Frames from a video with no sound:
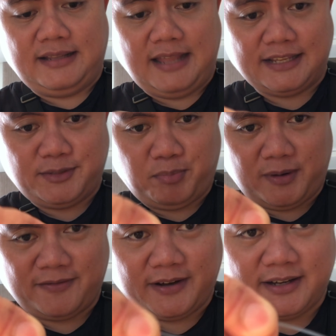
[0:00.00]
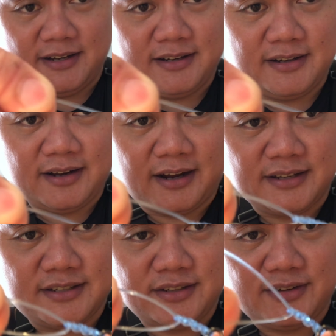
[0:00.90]
That's perfect,
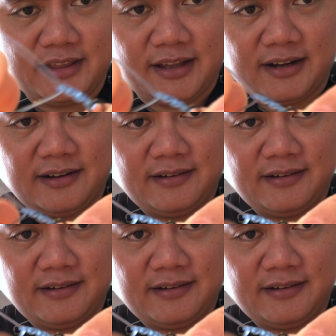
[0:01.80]
guys. Look at that.